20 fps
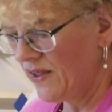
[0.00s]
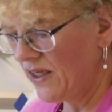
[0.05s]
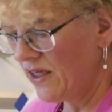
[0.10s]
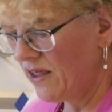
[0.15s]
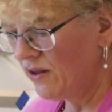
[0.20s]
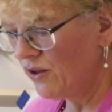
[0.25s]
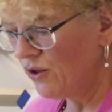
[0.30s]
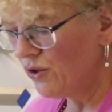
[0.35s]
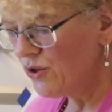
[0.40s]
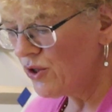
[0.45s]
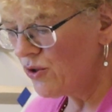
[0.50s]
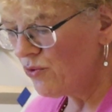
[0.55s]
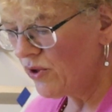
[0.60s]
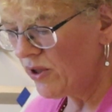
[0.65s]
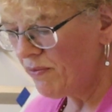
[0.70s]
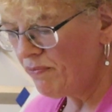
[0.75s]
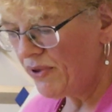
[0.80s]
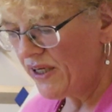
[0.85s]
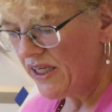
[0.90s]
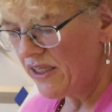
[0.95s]
and those who
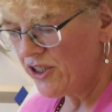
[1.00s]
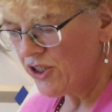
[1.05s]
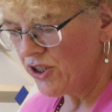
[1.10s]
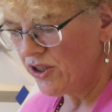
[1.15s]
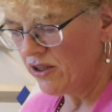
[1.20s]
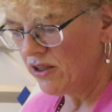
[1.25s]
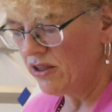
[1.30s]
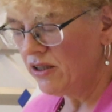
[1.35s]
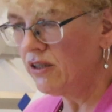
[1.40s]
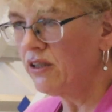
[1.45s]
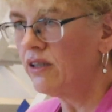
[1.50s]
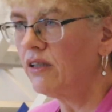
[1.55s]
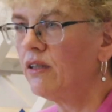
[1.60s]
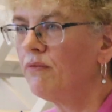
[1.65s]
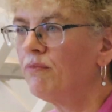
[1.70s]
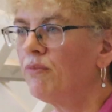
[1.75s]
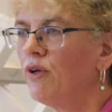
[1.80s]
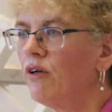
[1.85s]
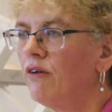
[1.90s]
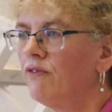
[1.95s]
are patient
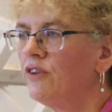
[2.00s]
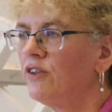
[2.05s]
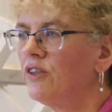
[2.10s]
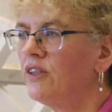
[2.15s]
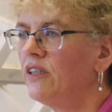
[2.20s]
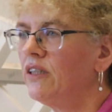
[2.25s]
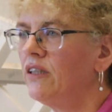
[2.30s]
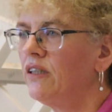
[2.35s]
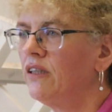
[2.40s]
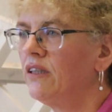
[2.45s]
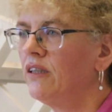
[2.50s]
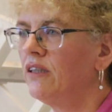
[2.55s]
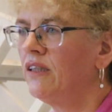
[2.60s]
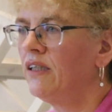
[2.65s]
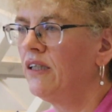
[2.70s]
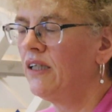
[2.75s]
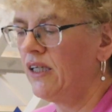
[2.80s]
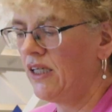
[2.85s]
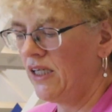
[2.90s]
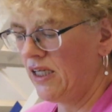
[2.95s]
in poverty
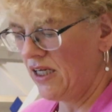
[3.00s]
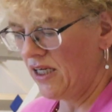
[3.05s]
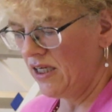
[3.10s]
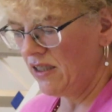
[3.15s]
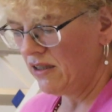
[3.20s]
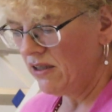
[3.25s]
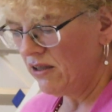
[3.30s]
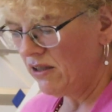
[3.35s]
and